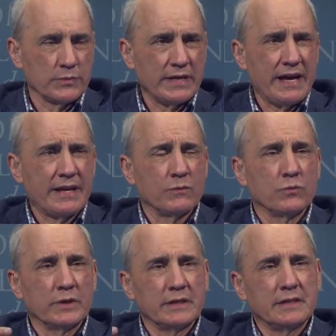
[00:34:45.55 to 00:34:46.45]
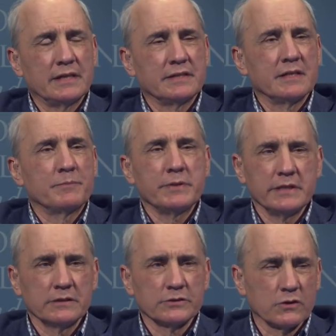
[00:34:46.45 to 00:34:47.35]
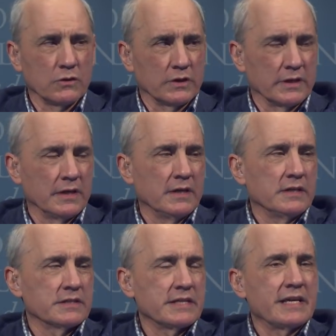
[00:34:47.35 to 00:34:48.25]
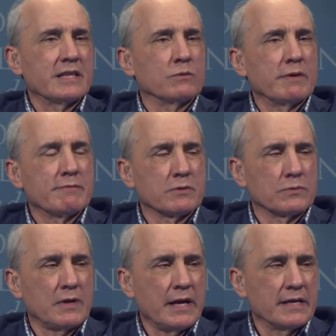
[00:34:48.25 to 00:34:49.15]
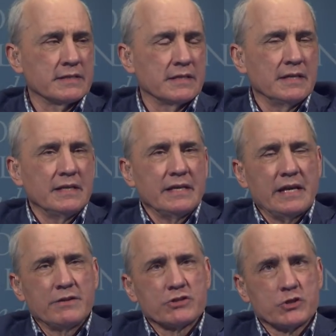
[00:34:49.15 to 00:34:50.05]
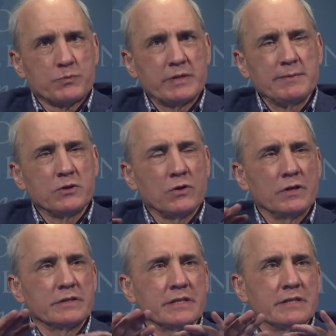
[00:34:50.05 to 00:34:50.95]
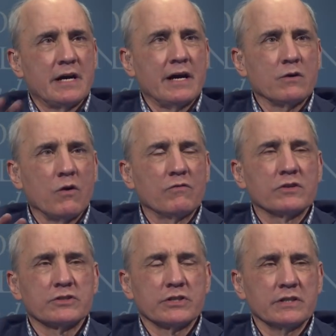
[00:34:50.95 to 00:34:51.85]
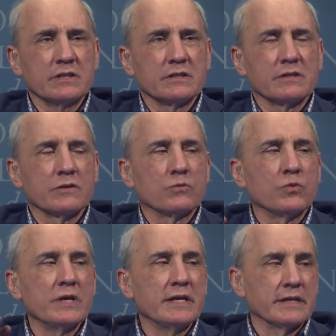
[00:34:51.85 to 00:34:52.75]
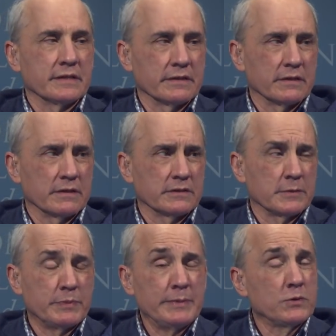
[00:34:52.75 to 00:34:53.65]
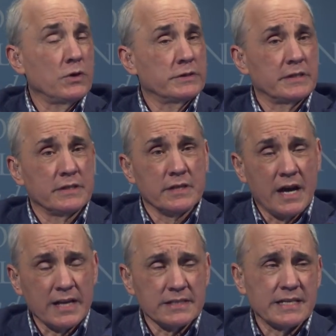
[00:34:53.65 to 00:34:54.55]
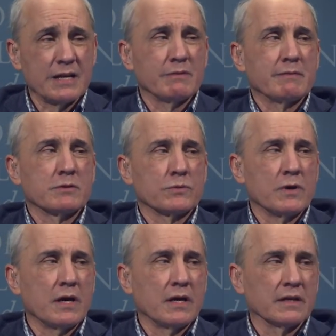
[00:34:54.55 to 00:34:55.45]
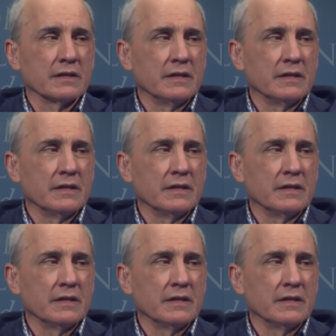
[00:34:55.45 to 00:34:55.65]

We had a win at the appeals court saying that we were right. And the Supreme Court did not overturn the win. The Supreme Court did not say we were wrong.